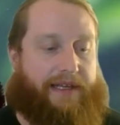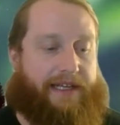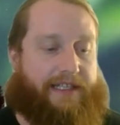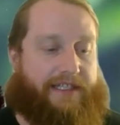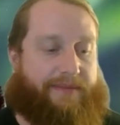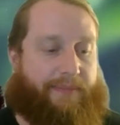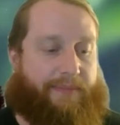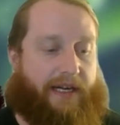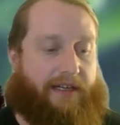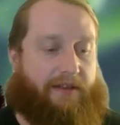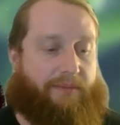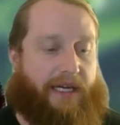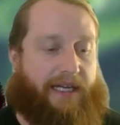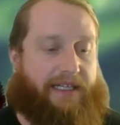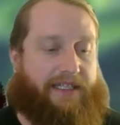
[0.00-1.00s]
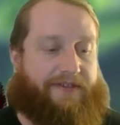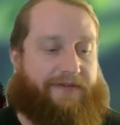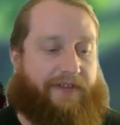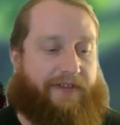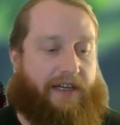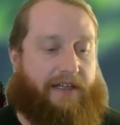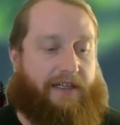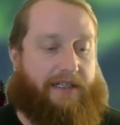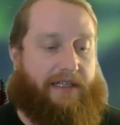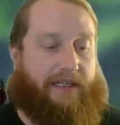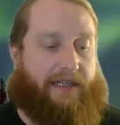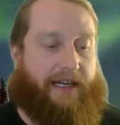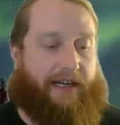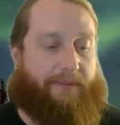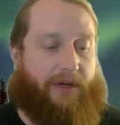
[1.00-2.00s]
Inspired by his fun,
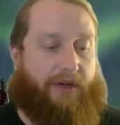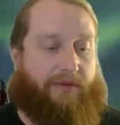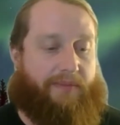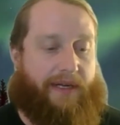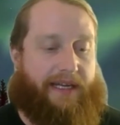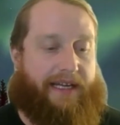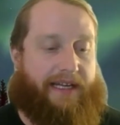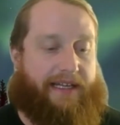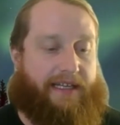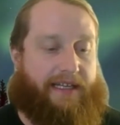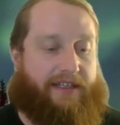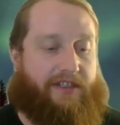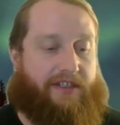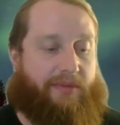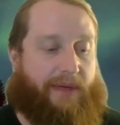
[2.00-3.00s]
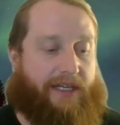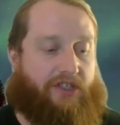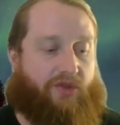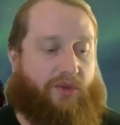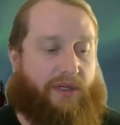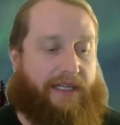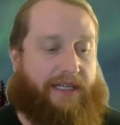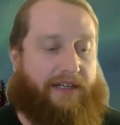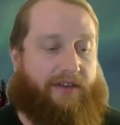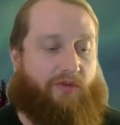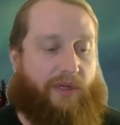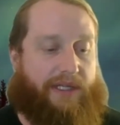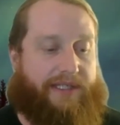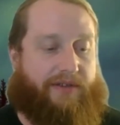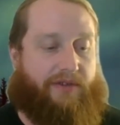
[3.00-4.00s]
I poked my head into my tree and
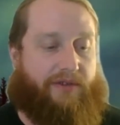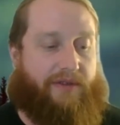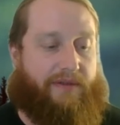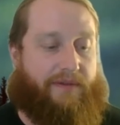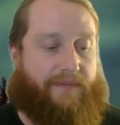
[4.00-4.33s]
whistled.